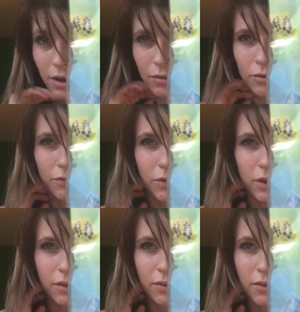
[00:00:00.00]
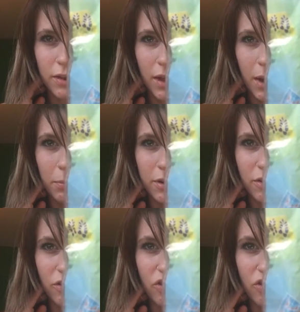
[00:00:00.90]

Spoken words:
I don't know if you can see that, but it's